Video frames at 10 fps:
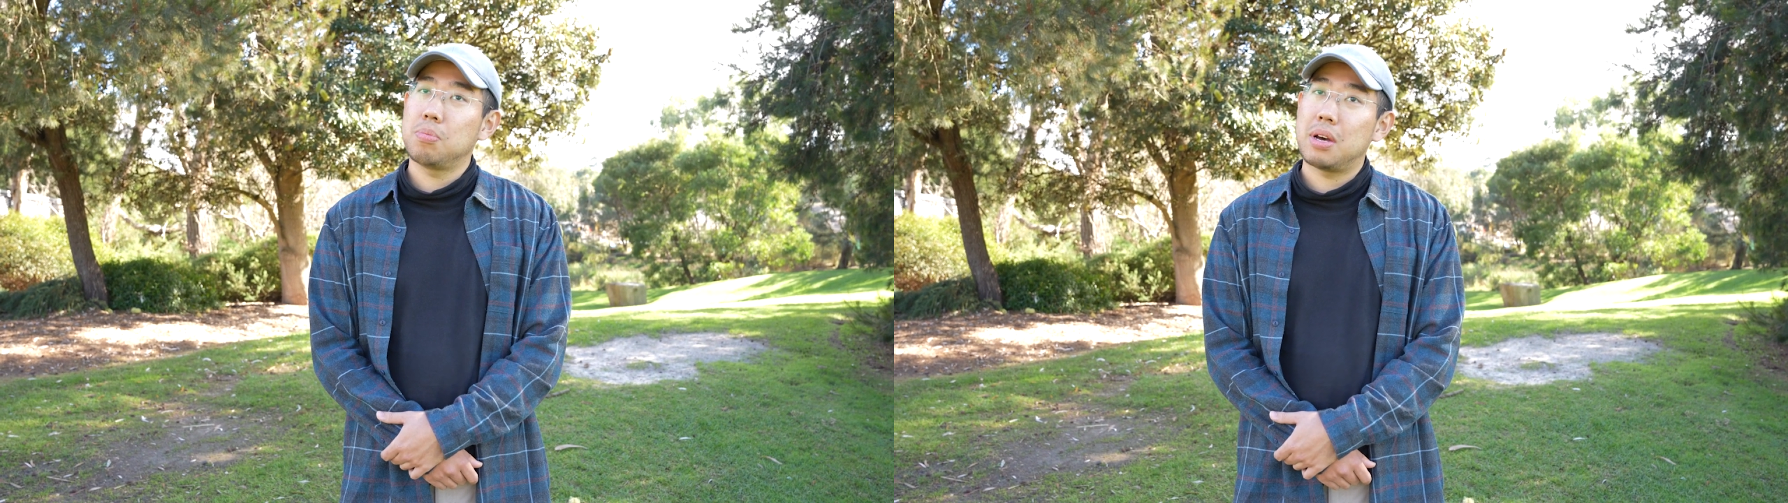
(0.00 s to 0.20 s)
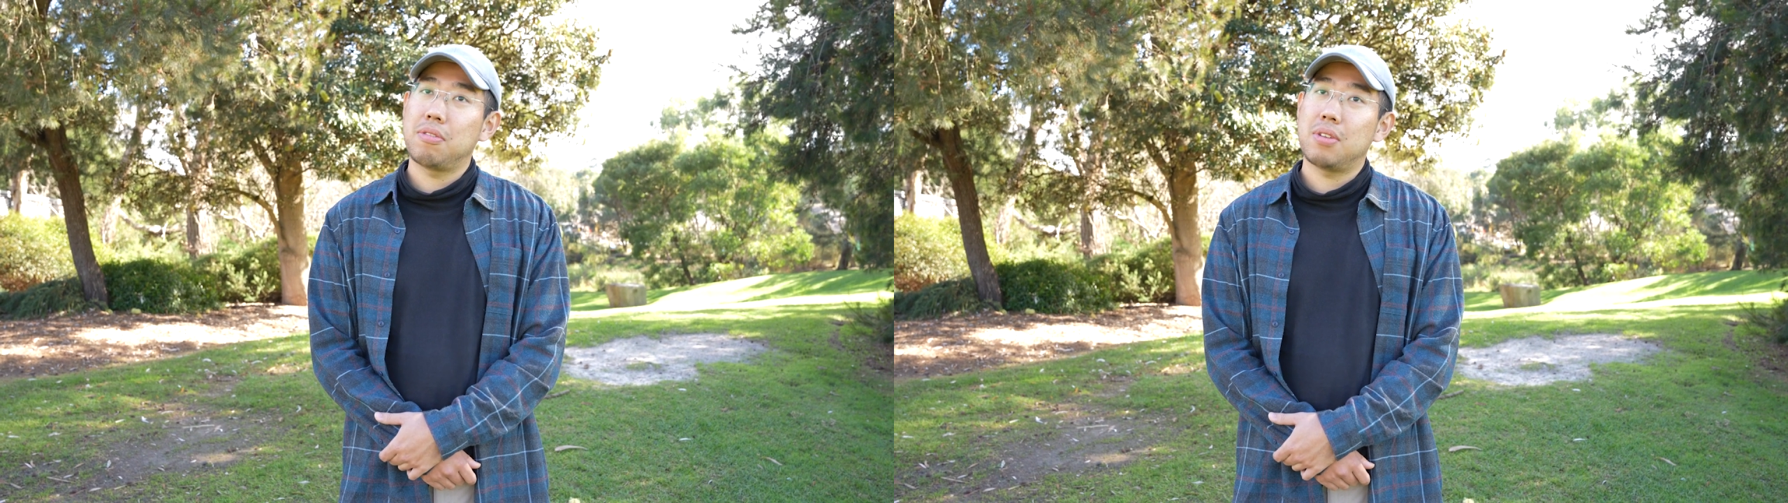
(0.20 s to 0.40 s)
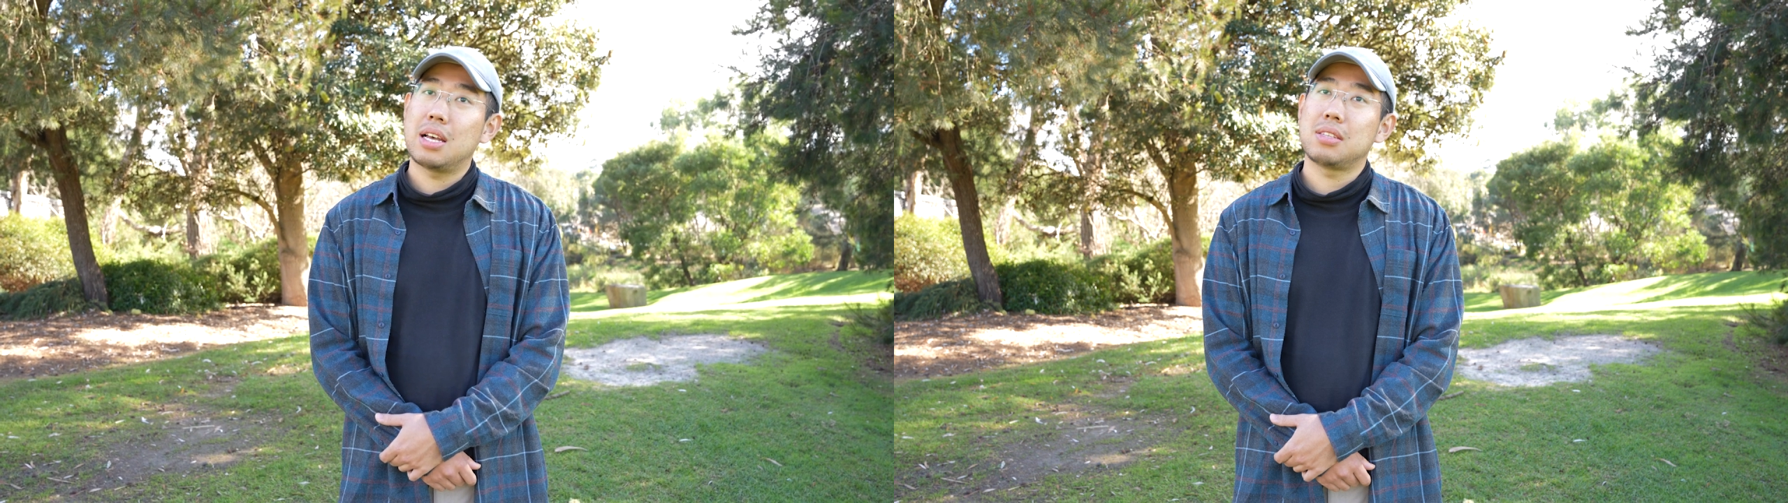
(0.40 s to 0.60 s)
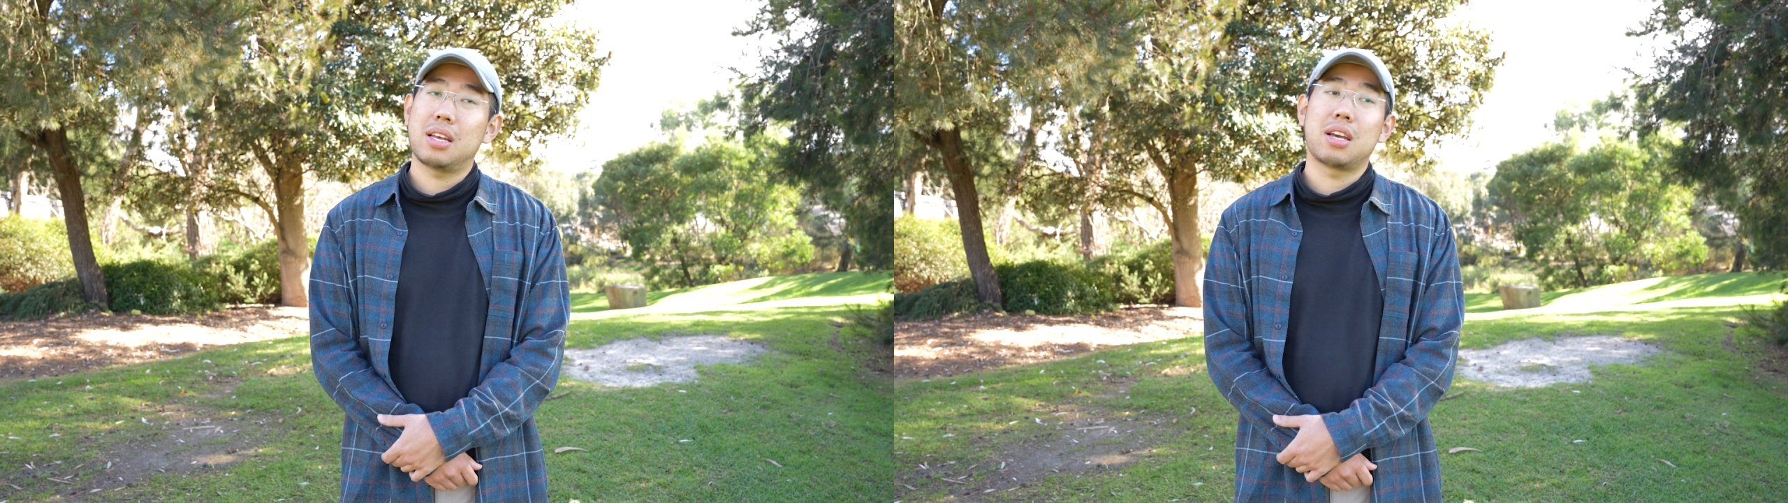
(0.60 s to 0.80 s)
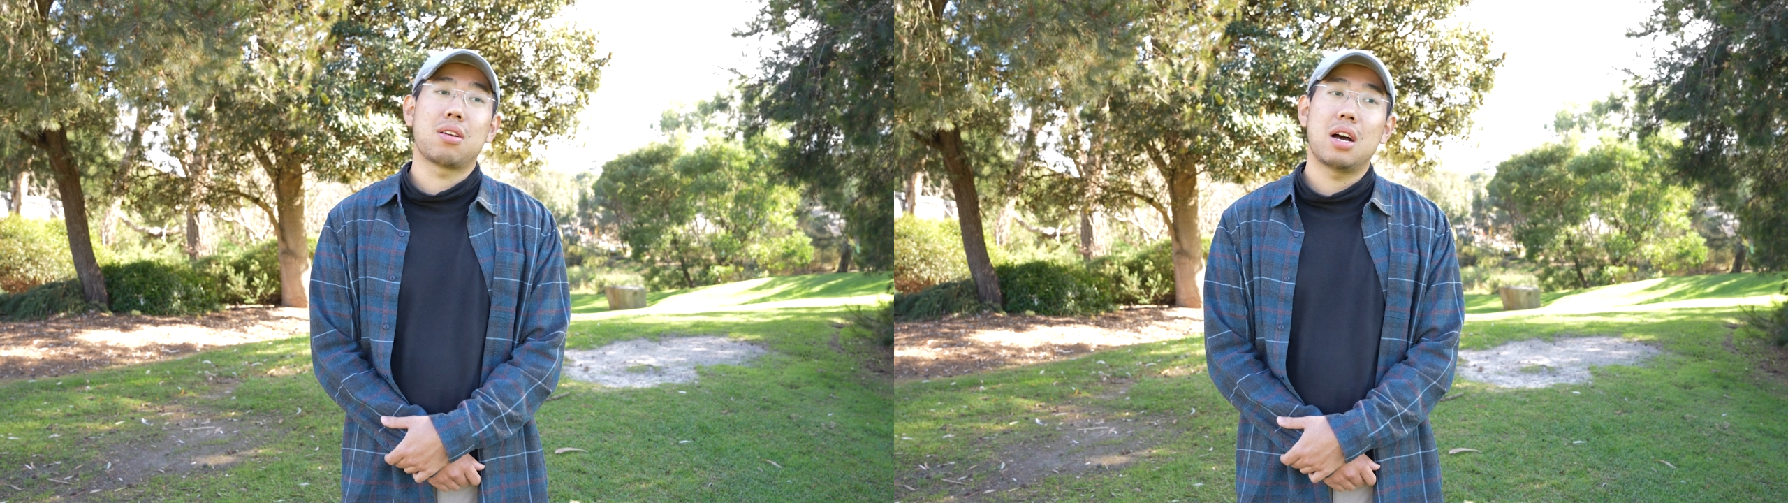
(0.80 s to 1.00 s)
butterflies
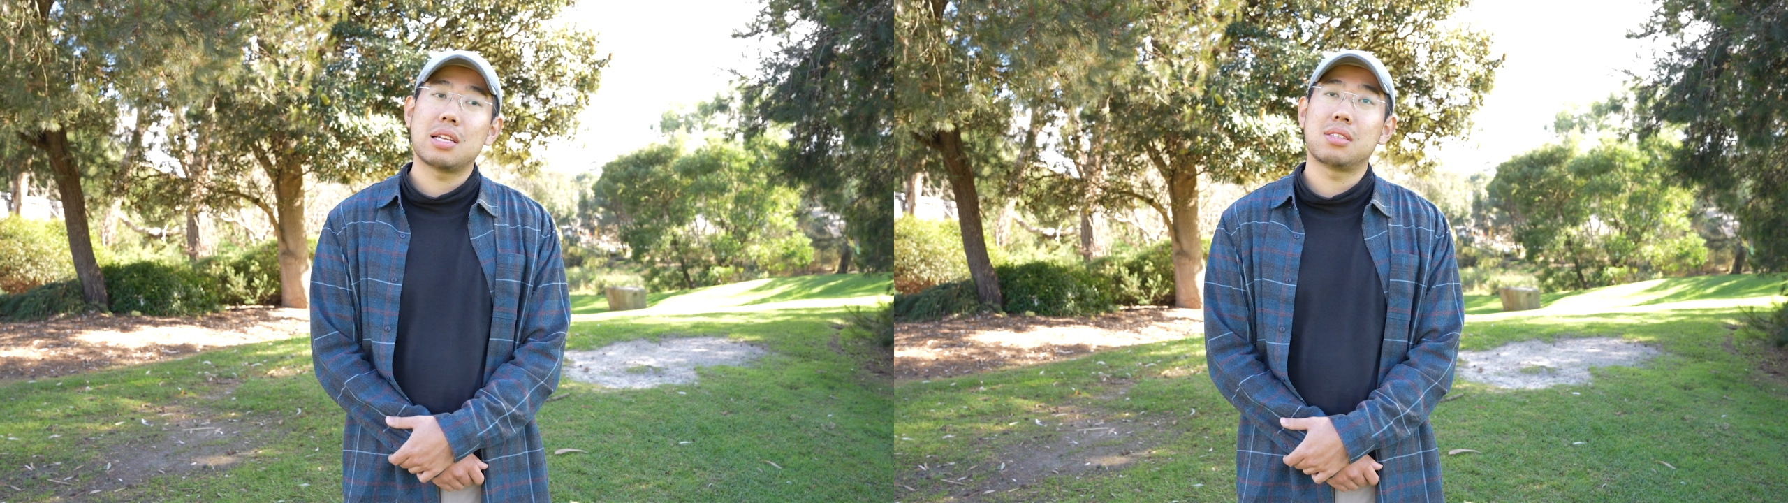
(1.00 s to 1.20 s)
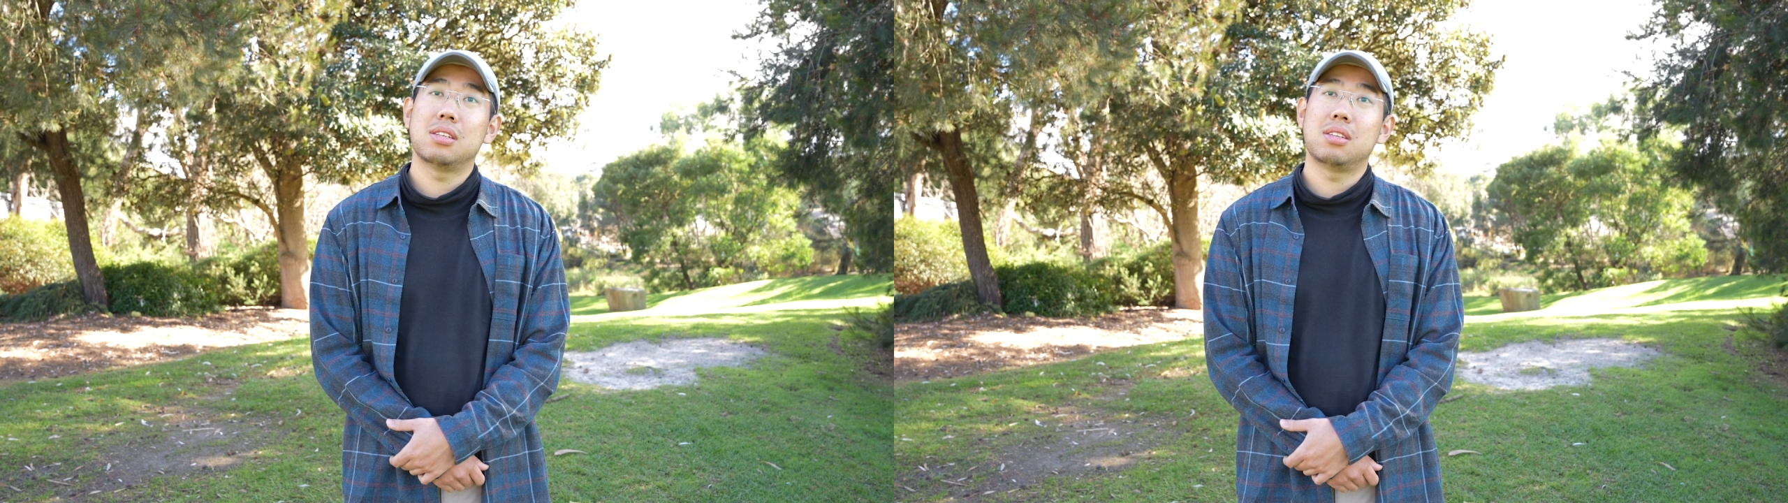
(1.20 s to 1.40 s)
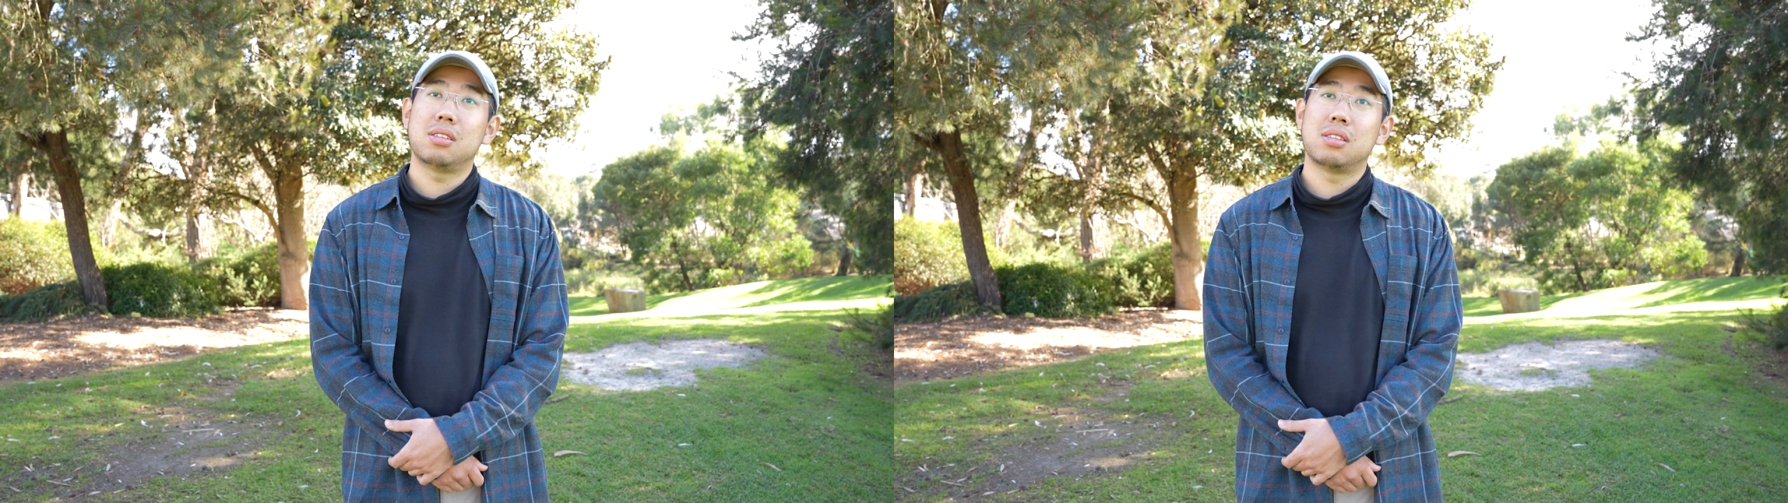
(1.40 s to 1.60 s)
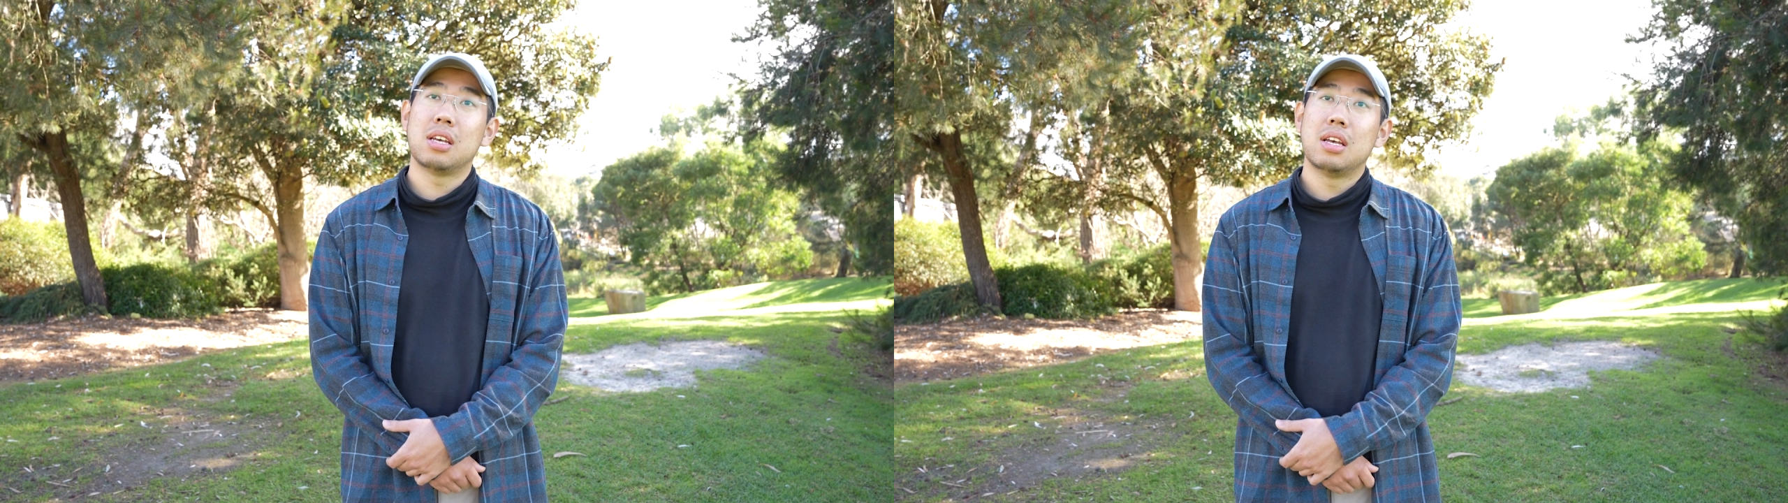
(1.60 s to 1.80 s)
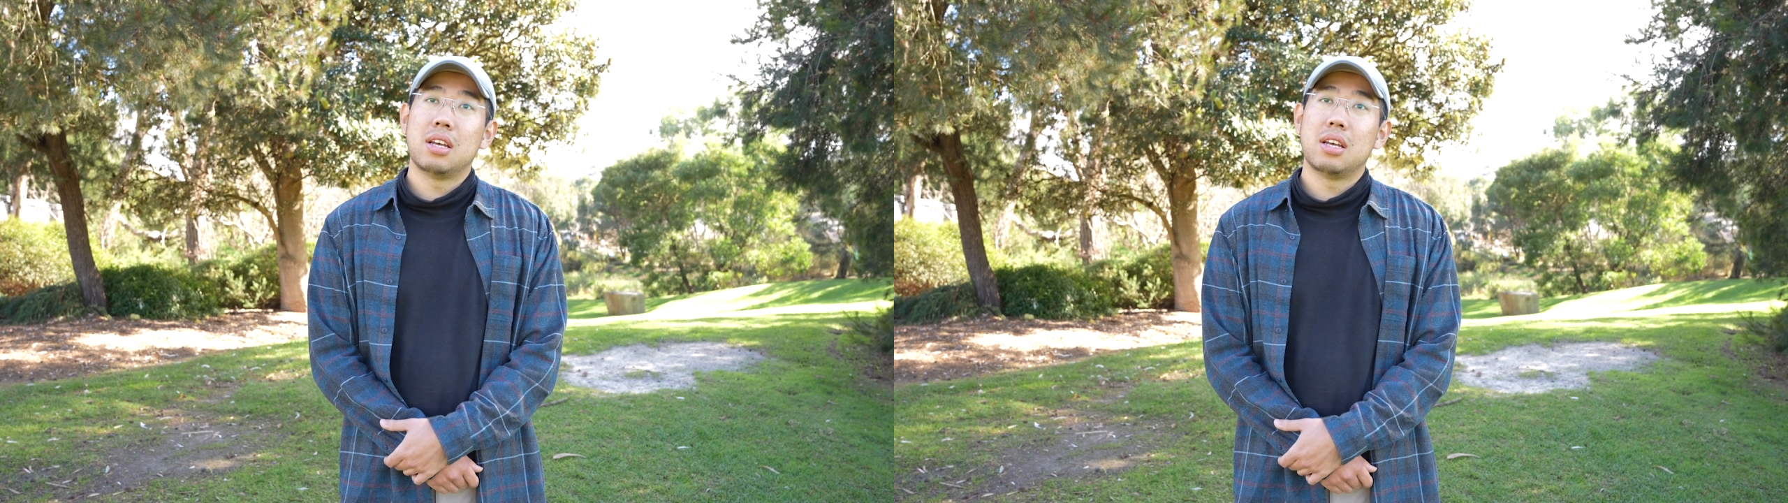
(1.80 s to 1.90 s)
like grasses